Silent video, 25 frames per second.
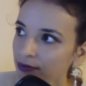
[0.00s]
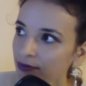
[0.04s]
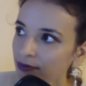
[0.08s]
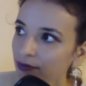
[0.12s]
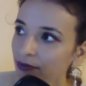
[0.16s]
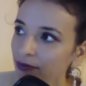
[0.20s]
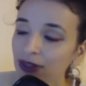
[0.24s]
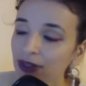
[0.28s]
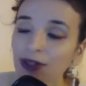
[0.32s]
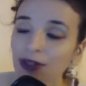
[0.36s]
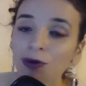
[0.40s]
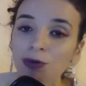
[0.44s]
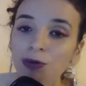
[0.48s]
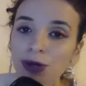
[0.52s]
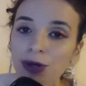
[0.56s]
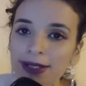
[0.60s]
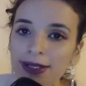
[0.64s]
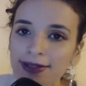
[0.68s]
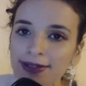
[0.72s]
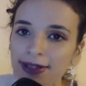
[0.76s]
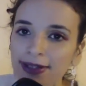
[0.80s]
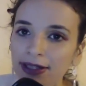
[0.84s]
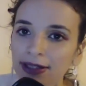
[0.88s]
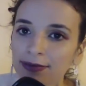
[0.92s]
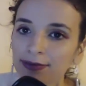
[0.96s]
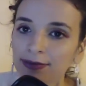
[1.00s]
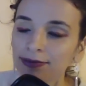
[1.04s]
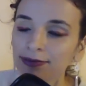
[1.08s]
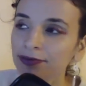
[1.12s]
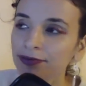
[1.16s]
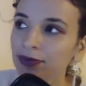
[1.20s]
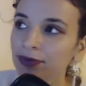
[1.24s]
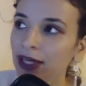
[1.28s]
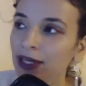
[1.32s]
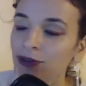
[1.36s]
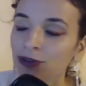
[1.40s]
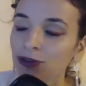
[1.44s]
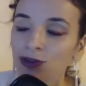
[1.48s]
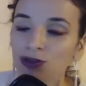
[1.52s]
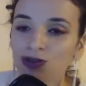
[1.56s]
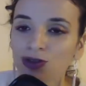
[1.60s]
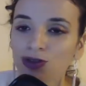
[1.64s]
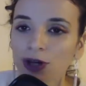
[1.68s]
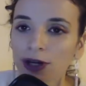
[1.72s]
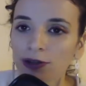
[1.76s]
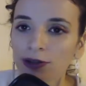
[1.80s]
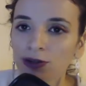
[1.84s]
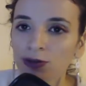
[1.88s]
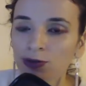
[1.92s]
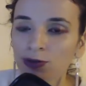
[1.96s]
wisdom and you
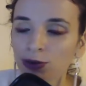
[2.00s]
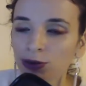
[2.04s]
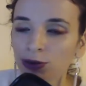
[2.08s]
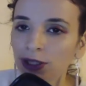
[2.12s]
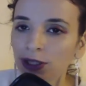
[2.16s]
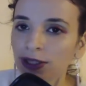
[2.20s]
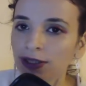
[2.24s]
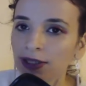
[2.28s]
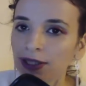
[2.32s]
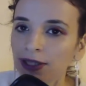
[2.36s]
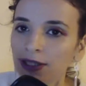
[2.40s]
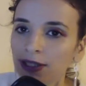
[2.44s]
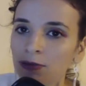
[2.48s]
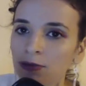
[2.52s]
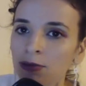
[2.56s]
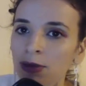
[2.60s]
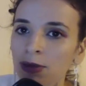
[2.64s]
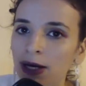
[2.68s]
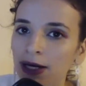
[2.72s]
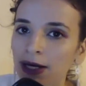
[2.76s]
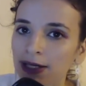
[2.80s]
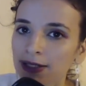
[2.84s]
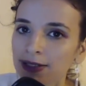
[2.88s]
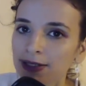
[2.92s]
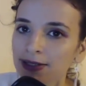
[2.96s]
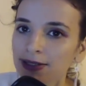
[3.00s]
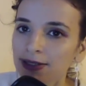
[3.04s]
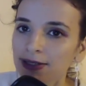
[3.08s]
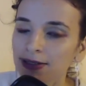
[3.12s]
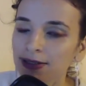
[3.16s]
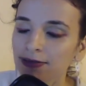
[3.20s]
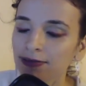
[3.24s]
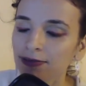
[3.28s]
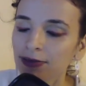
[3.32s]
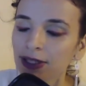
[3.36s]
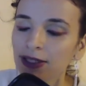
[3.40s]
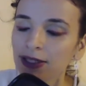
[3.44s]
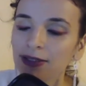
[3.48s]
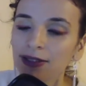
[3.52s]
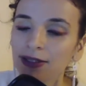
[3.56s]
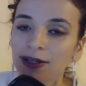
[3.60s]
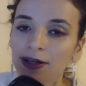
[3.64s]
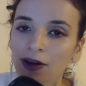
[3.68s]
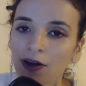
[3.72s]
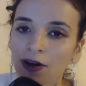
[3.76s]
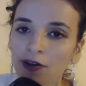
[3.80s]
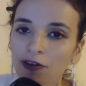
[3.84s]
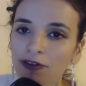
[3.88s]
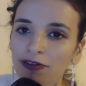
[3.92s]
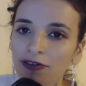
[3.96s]
try to put it in a box, in the
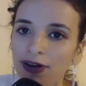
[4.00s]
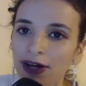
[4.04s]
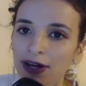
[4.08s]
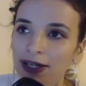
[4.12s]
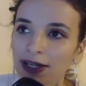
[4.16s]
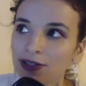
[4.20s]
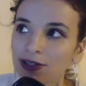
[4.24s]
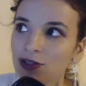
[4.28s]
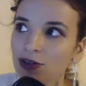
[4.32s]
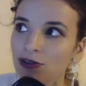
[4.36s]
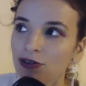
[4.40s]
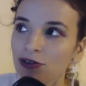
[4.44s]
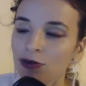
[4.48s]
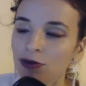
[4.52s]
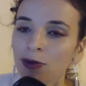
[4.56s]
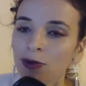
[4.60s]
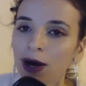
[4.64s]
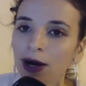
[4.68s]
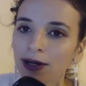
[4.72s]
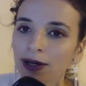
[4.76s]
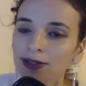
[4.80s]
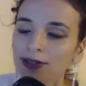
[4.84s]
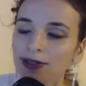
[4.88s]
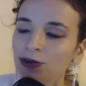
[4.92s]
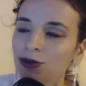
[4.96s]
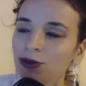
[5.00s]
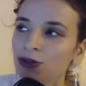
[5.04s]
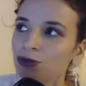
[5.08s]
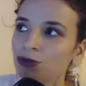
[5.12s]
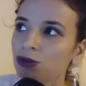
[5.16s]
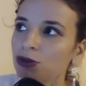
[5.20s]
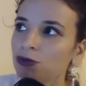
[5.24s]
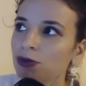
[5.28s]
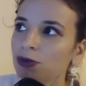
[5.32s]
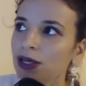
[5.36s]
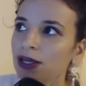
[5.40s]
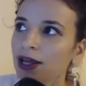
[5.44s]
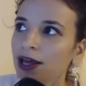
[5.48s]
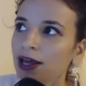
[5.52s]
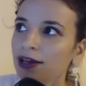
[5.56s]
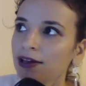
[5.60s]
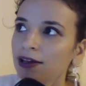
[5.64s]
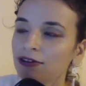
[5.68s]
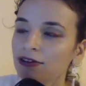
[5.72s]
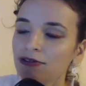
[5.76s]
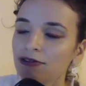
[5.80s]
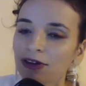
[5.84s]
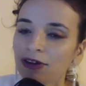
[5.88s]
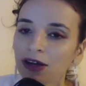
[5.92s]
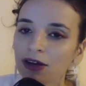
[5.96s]
confines of a box. So it would be like
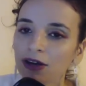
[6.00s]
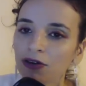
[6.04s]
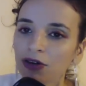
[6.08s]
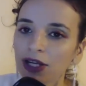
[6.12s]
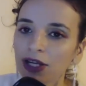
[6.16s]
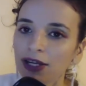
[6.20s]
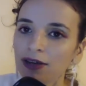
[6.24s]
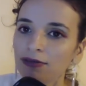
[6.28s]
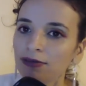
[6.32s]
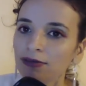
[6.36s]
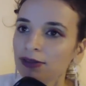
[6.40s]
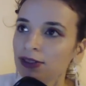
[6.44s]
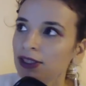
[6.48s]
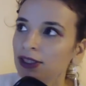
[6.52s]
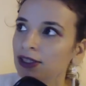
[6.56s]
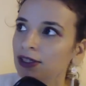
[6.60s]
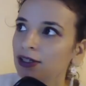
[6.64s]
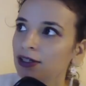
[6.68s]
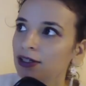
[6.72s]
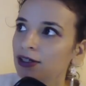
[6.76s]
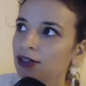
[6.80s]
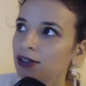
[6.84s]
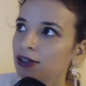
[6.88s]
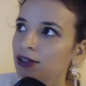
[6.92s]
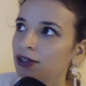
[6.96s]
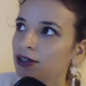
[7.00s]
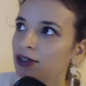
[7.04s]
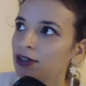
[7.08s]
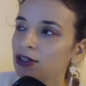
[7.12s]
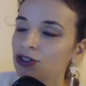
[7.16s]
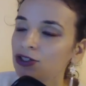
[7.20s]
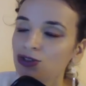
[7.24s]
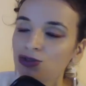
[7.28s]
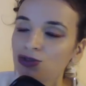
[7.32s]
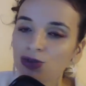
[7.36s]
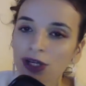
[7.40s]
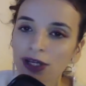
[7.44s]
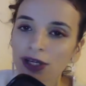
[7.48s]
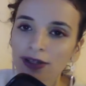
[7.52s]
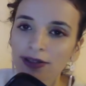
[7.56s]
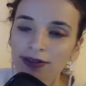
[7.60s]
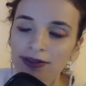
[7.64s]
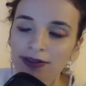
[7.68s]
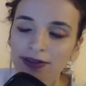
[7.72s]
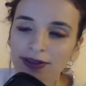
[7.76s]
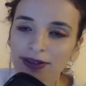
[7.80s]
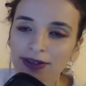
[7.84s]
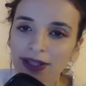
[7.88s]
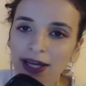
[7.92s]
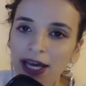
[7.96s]
a very
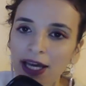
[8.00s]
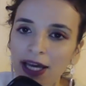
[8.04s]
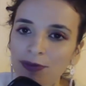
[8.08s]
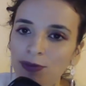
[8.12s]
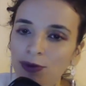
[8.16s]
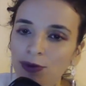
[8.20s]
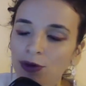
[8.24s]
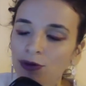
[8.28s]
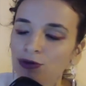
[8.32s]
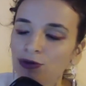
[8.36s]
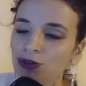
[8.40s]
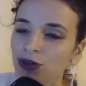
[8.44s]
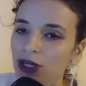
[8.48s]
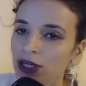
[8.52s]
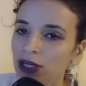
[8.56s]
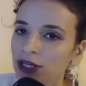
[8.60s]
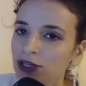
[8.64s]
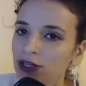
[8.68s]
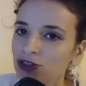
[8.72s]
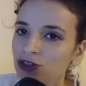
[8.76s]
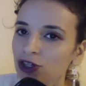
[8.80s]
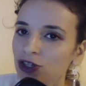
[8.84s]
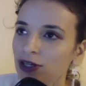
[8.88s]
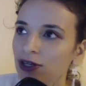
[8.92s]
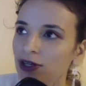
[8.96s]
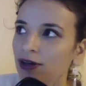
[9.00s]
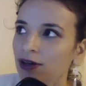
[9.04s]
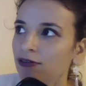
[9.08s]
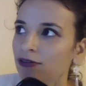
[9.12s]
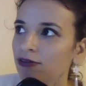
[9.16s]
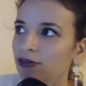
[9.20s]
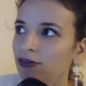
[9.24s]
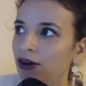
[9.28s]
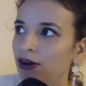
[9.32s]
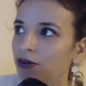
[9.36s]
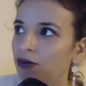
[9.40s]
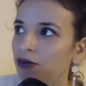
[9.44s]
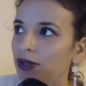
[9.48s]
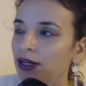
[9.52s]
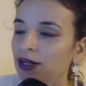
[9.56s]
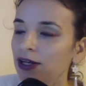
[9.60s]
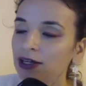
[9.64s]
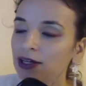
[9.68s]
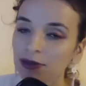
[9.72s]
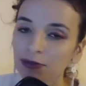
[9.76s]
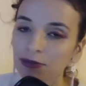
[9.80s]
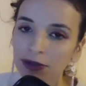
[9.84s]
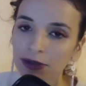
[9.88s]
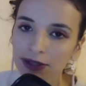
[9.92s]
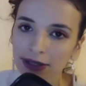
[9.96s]
strict type of religion, a very
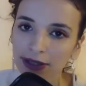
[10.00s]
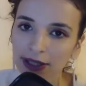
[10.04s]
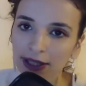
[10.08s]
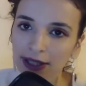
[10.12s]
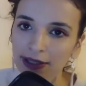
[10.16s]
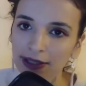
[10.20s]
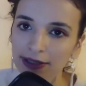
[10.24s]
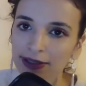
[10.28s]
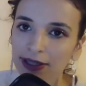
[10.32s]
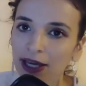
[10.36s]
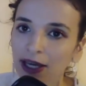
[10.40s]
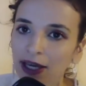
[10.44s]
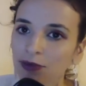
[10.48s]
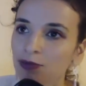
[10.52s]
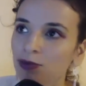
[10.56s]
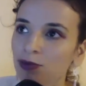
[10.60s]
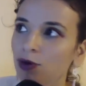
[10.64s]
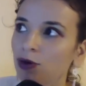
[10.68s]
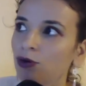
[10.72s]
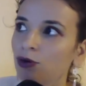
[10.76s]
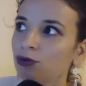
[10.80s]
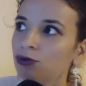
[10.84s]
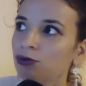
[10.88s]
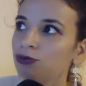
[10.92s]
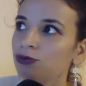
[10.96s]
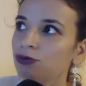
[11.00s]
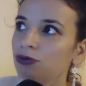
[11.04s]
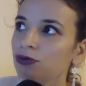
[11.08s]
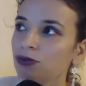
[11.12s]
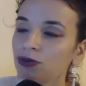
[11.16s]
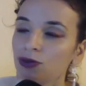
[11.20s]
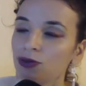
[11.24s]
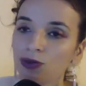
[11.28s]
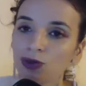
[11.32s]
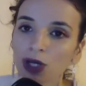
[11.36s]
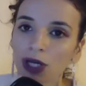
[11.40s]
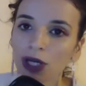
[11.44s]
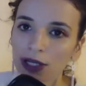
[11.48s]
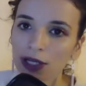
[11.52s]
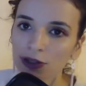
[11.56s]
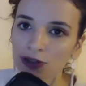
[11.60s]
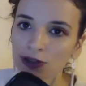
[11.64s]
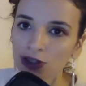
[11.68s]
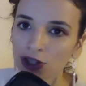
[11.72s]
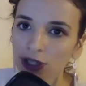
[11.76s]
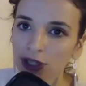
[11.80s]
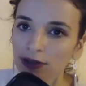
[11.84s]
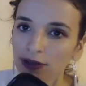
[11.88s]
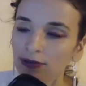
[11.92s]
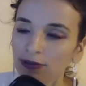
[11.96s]
limiting type of
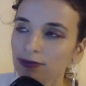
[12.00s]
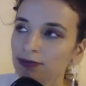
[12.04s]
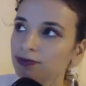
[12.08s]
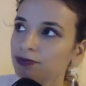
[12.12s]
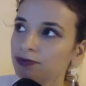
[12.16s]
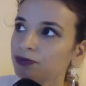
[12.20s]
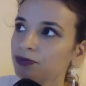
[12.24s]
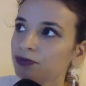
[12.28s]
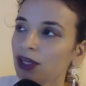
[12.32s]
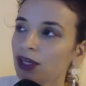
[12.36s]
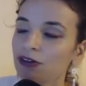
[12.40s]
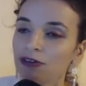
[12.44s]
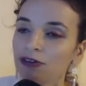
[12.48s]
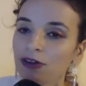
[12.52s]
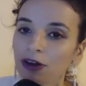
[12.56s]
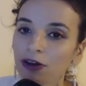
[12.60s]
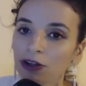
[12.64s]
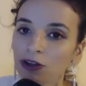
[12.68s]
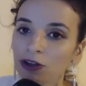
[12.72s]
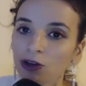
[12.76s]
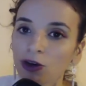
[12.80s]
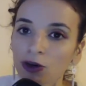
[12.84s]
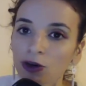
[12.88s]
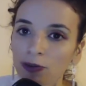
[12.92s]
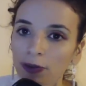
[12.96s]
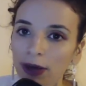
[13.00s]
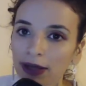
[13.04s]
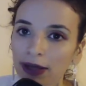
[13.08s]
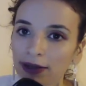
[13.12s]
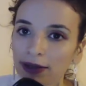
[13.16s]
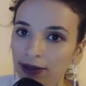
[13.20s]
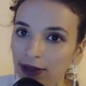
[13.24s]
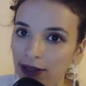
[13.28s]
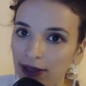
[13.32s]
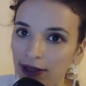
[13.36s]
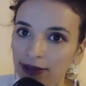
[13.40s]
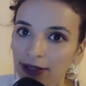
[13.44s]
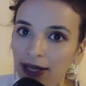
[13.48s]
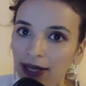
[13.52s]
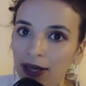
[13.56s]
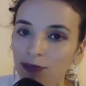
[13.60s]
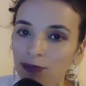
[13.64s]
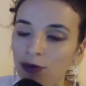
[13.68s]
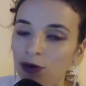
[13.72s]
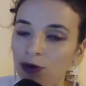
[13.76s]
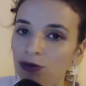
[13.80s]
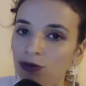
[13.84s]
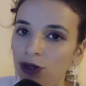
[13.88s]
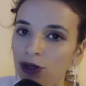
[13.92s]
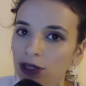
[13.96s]
religion, a very dogmatic type
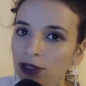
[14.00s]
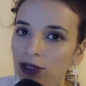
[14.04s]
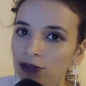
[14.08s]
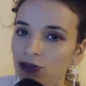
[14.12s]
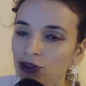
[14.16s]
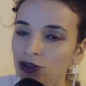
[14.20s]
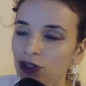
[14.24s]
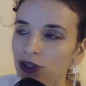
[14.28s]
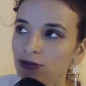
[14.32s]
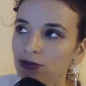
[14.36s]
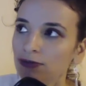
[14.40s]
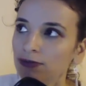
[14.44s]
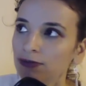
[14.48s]
of religion.